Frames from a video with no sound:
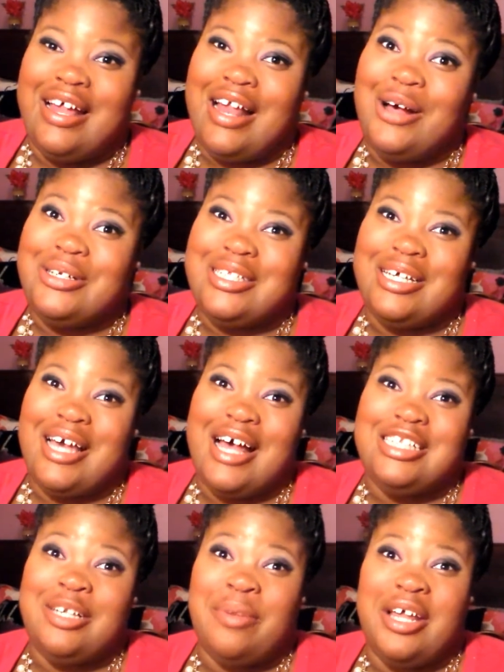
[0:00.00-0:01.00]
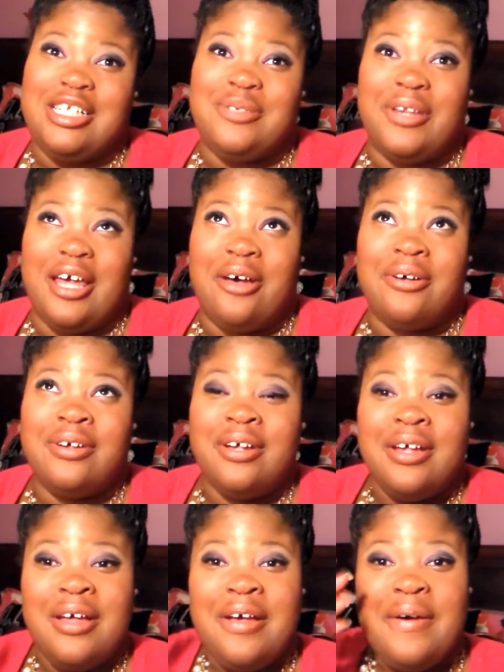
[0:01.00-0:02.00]
and I'll see you guys in my next video.
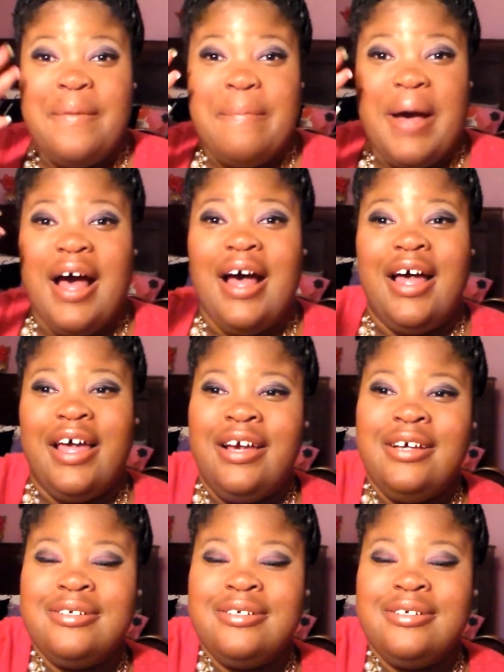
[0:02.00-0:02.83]
Bye!